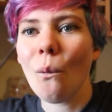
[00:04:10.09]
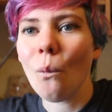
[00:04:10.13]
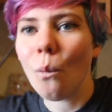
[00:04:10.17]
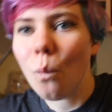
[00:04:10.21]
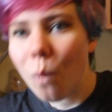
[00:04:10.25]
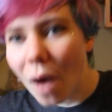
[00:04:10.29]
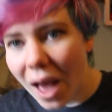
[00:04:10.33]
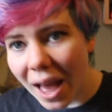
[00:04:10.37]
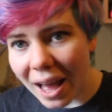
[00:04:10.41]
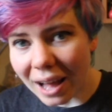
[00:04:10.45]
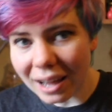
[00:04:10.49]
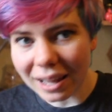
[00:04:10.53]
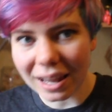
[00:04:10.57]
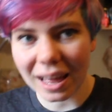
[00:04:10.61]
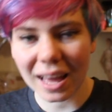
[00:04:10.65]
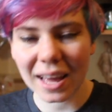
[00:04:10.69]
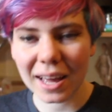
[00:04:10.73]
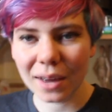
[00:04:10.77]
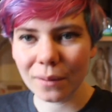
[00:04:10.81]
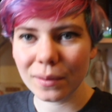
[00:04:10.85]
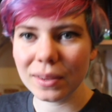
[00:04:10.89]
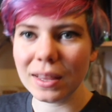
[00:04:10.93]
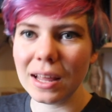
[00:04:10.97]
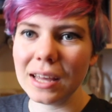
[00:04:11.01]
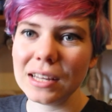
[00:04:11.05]
Well,
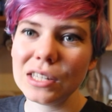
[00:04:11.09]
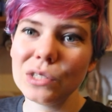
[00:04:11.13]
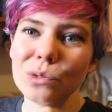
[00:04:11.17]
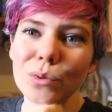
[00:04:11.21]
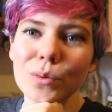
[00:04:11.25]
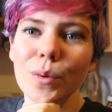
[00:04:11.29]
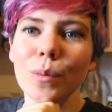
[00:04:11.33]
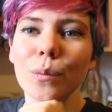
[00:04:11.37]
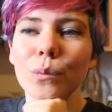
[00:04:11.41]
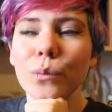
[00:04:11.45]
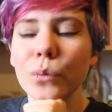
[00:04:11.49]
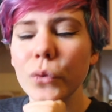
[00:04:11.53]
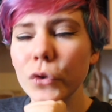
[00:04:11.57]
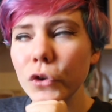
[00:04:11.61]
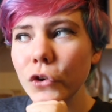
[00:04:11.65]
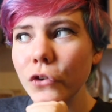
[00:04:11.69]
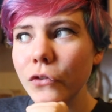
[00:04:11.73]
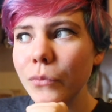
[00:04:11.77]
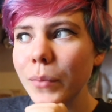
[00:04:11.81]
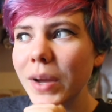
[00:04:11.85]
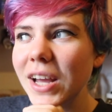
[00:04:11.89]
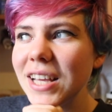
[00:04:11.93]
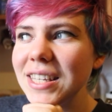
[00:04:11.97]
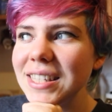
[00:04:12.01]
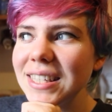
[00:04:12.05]
I would like to
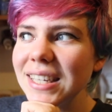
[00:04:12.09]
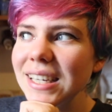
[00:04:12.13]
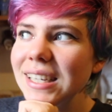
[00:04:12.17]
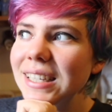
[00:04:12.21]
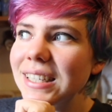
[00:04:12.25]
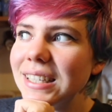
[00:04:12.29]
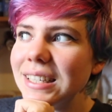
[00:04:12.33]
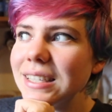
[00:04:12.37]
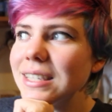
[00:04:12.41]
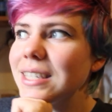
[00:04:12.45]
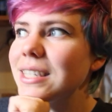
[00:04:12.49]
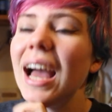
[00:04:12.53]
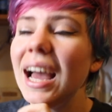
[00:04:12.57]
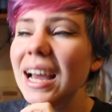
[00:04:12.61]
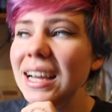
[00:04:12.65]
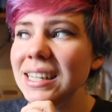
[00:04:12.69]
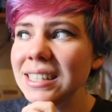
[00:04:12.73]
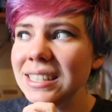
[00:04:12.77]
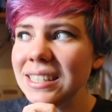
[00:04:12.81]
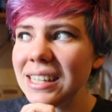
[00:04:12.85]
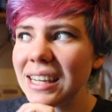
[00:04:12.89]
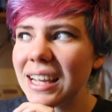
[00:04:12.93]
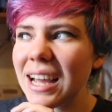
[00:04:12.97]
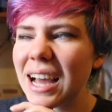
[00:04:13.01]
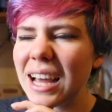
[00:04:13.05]
improve my skills.
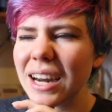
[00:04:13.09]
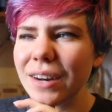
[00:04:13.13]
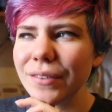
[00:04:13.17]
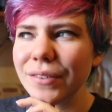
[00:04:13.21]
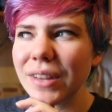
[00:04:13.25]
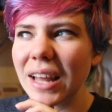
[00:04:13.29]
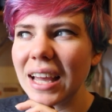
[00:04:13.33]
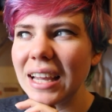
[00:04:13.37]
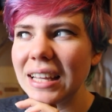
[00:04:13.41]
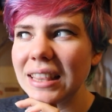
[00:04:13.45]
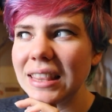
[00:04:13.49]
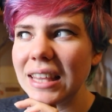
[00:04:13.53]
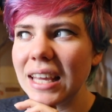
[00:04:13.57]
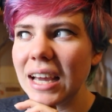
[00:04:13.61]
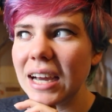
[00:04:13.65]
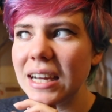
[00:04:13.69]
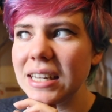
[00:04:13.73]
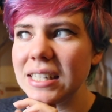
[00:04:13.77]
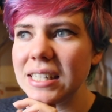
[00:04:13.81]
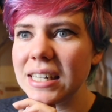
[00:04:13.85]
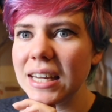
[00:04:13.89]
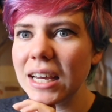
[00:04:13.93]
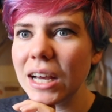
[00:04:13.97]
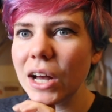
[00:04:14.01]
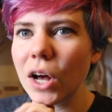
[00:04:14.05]
And I kind of like the
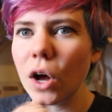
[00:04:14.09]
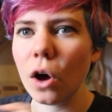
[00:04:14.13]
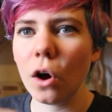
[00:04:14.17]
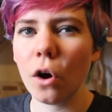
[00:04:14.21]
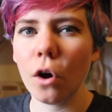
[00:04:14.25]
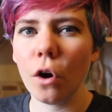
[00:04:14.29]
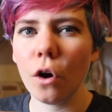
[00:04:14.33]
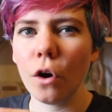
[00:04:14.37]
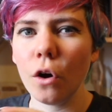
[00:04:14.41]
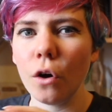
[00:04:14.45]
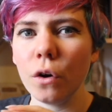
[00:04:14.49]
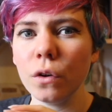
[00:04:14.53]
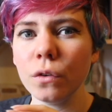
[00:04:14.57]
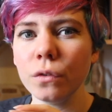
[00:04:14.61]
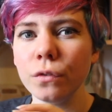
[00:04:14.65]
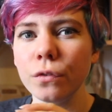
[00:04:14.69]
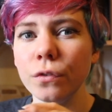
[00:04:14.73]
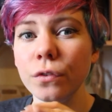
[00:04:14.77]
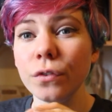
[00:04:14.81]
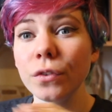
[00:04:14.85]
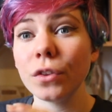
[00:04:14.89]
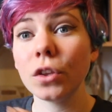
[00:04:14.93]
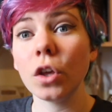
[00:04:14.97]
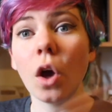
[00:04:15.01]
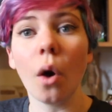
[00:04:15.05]
idea
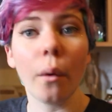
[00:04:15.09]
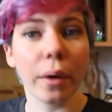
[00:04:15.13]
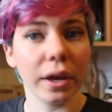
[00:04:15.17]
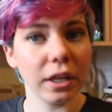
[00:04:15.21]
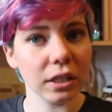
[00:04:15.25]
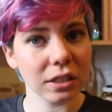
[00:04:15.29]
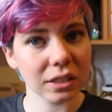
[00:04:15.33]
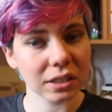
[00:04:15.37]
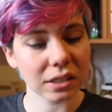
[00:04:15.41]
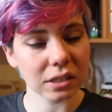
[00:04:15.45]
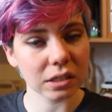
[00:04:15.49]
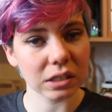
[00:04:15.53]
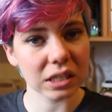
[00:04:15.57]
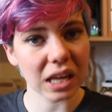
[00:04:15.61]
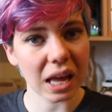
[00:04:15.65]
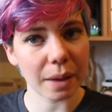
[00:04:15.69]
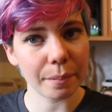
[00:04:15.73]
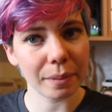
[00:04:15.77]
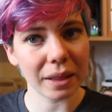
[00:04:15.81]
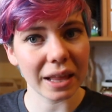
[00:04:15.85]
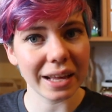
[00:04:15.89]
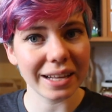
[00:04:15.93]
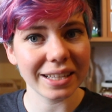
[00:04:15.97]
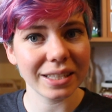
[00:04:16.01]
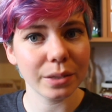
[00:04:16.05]
of going to a
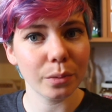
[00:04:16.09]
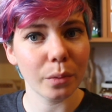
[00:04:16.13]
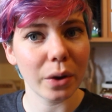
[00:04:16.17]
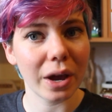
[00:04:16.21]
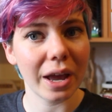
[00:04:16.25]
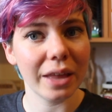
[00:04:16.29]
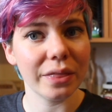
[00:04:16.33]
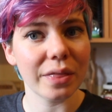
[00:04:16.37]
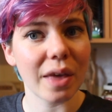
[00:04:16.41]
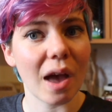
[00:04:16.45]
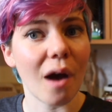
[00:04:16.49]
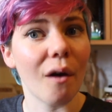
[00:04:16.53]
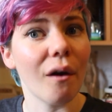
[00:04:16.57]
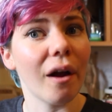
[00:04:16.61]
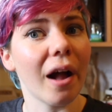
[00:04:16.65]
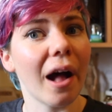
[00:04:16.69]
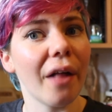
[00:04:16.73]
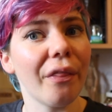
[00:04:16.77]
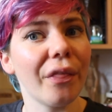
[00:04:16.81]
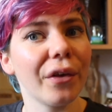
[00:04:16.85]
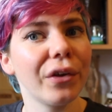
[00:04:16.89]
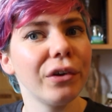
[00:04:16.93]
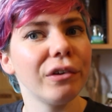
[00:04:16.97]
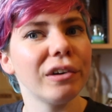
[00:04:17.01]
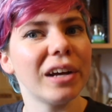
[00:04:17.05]
place where there are
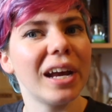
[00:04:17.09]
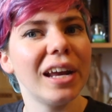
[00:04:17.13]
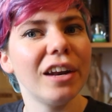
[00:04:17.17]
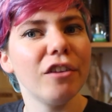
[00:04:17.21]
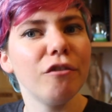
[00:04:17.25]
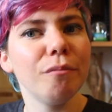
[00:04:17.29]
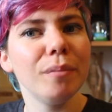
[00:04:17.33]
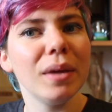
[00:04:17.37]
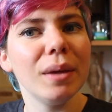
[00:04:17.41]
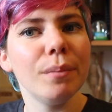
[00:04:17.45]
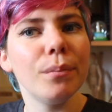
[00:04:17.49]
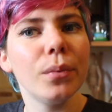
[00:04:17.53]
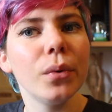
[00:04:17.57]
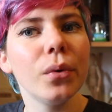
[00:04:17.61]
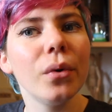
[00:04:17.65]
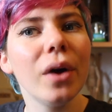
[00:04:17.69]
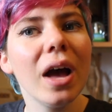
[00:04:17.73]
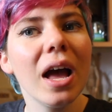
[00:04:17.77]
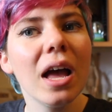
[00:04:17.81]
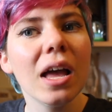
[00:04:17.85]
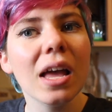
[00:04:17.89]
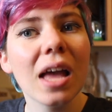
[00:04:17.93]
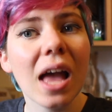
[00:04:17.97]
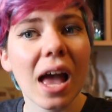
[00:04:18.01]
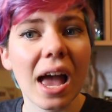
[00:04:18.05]
other creative people
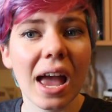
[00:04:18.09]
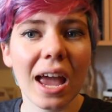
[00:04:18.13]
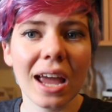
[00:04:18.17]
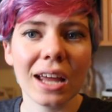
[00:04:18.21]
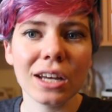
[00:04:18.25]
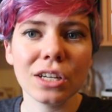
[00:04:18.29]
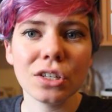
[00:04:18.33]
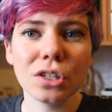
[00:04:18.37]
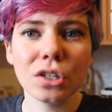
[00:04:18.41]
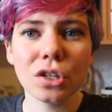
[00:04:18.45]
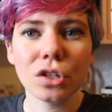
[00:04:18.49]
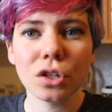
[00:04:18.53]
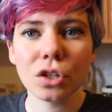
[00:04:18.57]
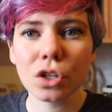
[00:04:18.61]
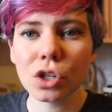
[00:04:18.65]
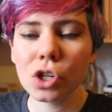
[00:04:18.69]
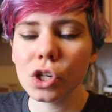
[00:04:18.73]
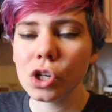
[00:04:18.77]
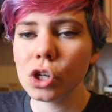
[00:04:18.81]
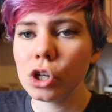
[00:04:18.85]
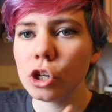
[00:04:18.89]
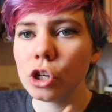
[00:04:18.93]
and